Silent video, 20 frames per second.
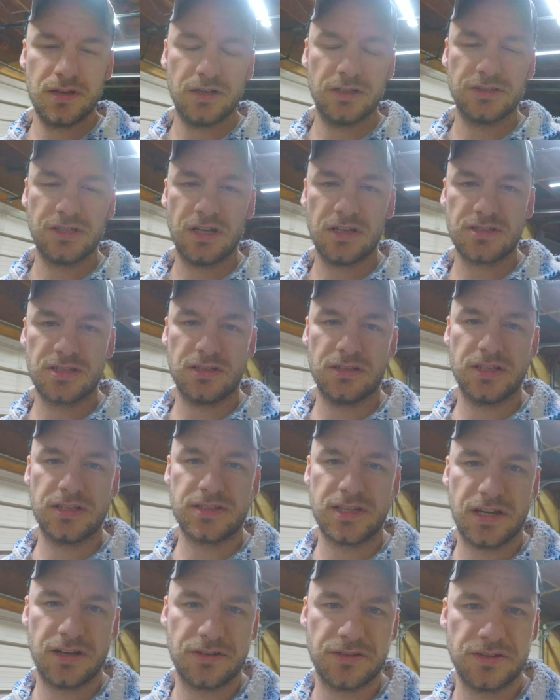I'll toss a
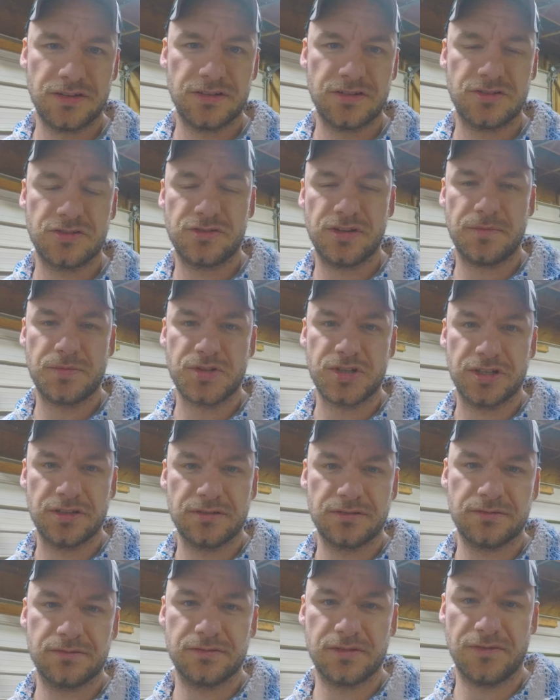link down in the
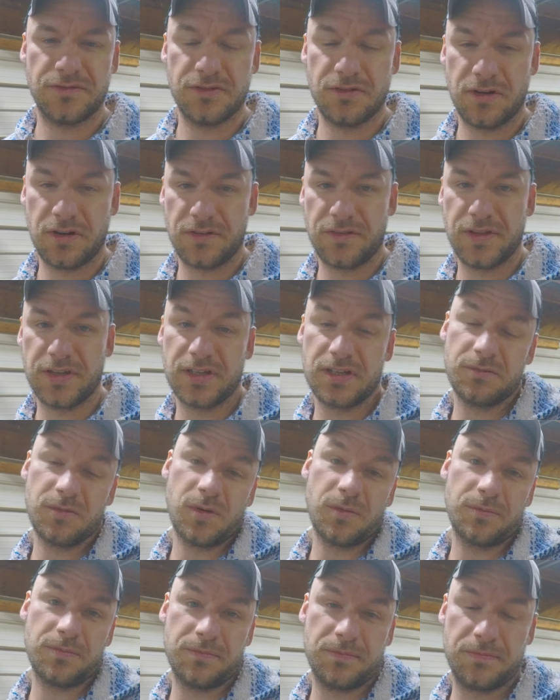description. If you are thinking
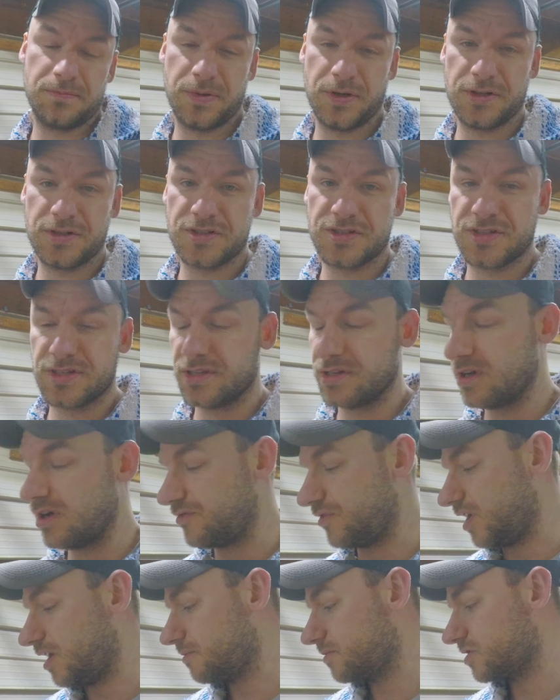about purchasing it
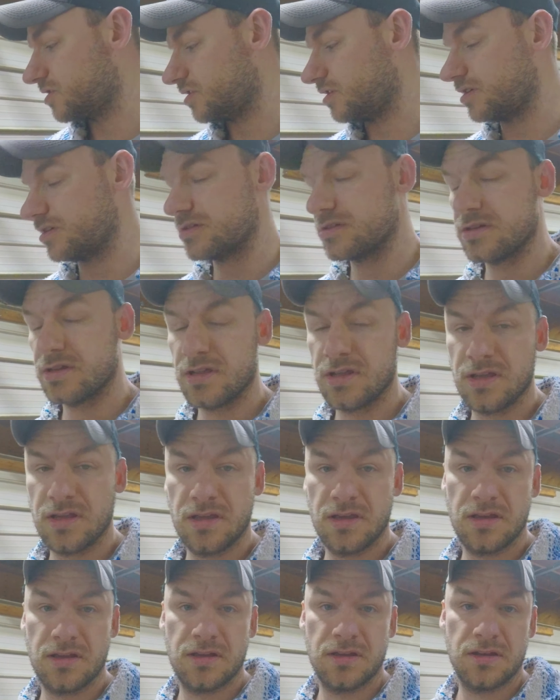off Amazon,
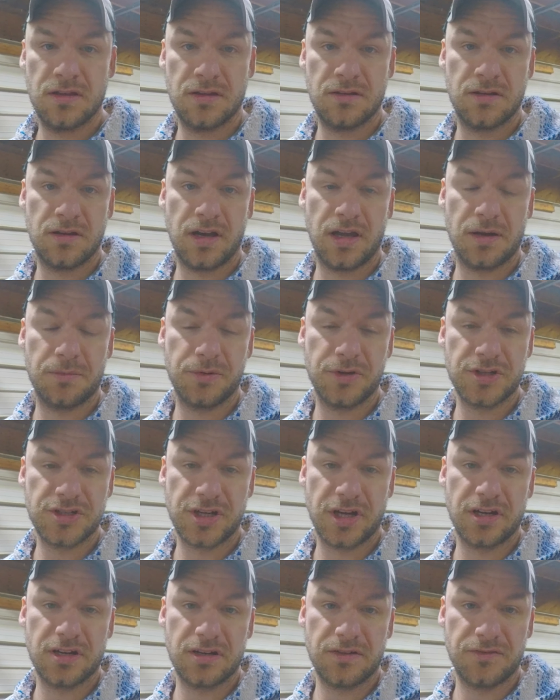I'd
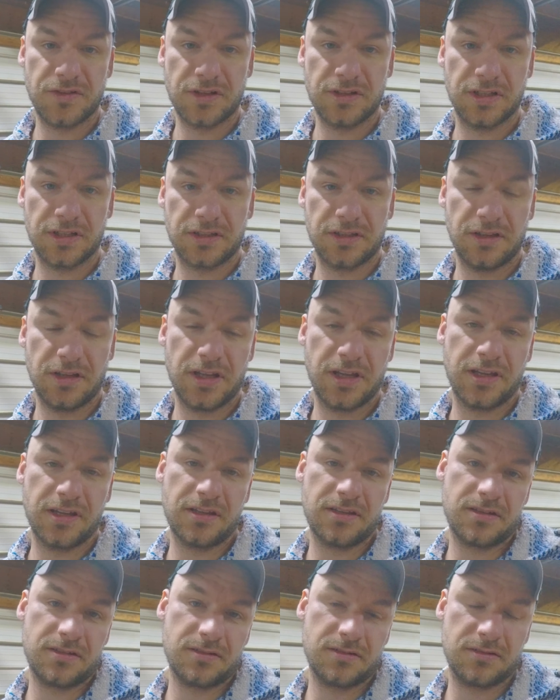appreciate it if you click the
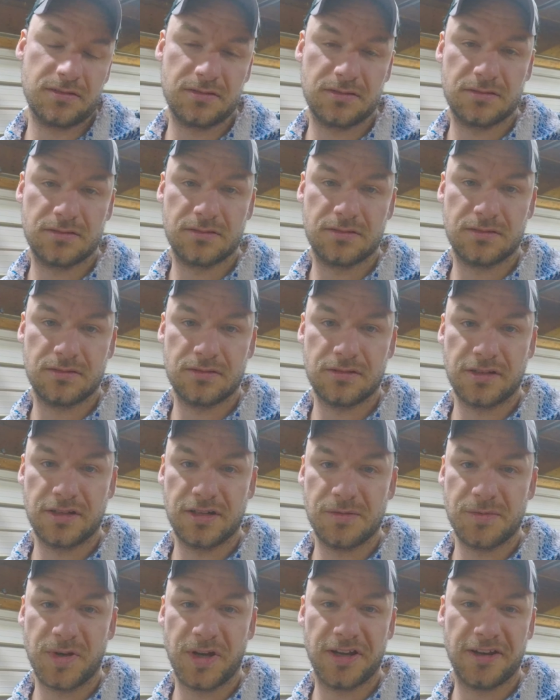link. You're
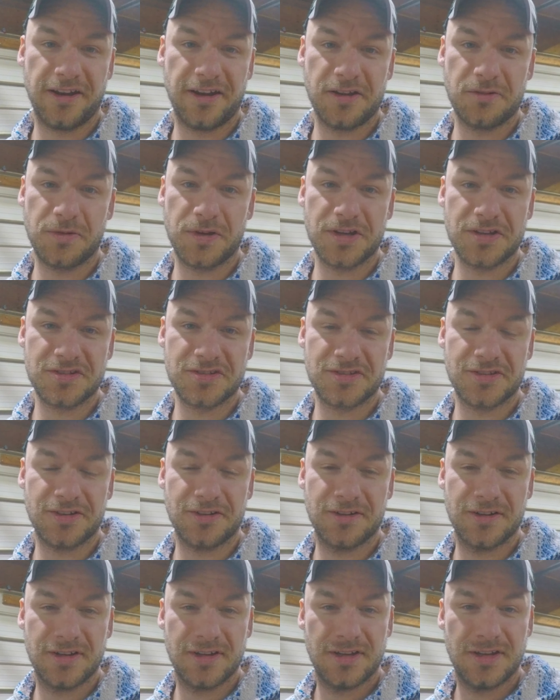going to buy it anyways,
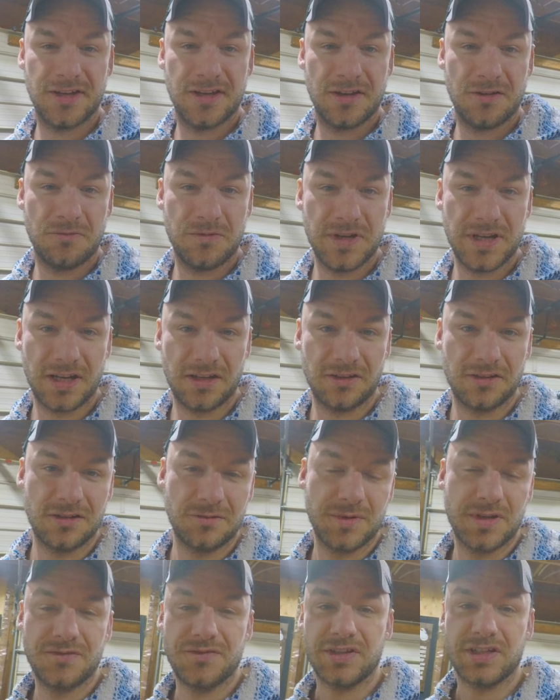so we get a
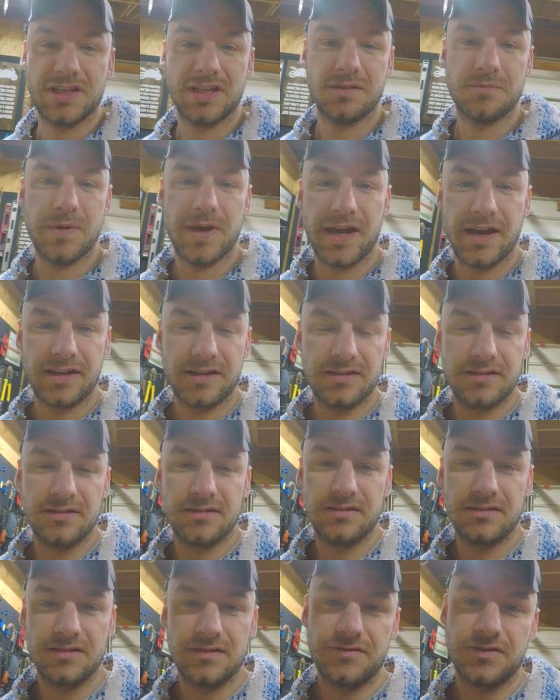little bit of a kickback
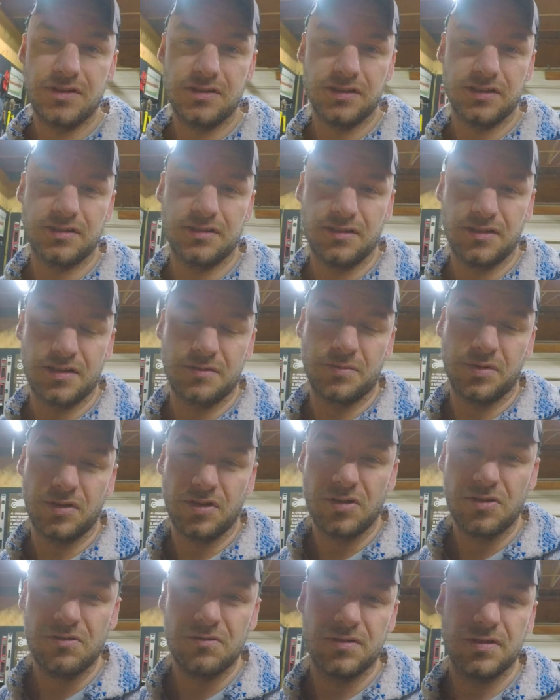if you click the link
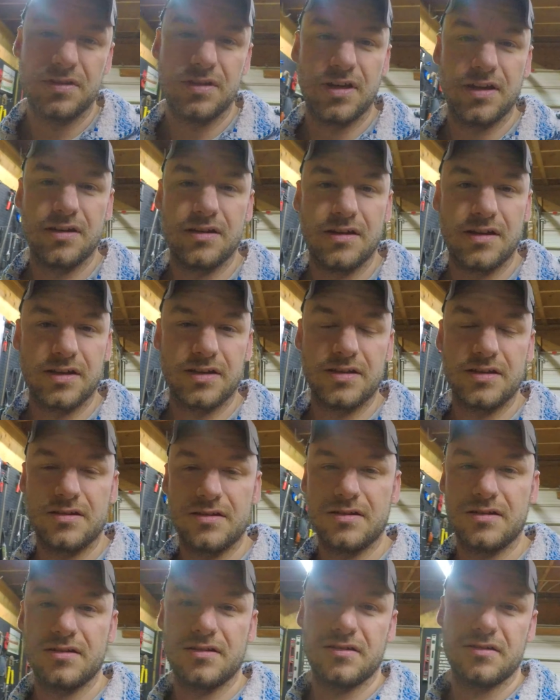below, and then I
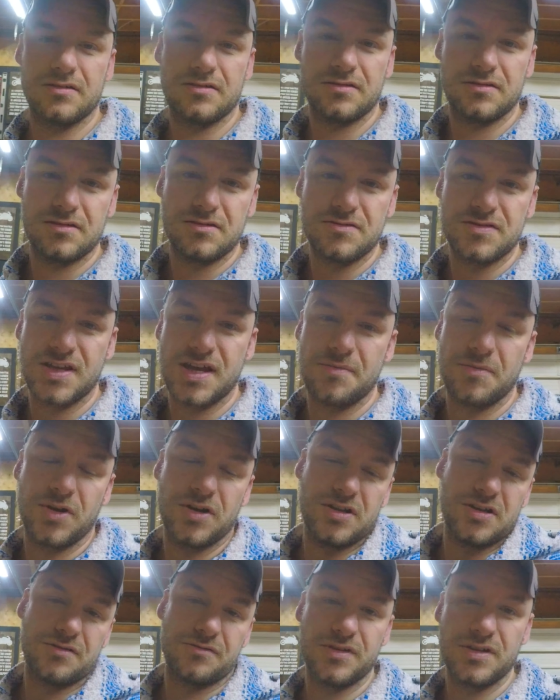can use that
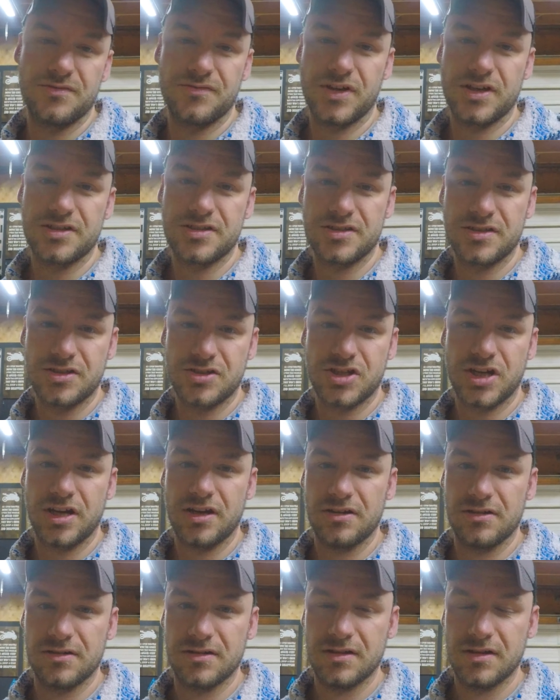money to reinvest in the
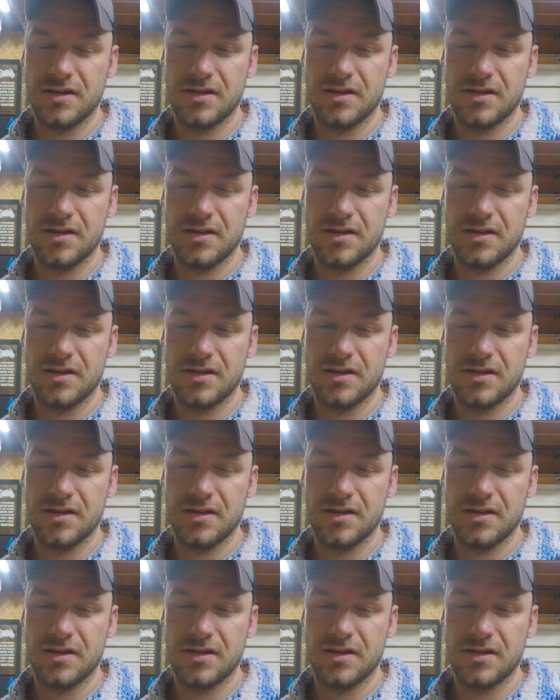channel.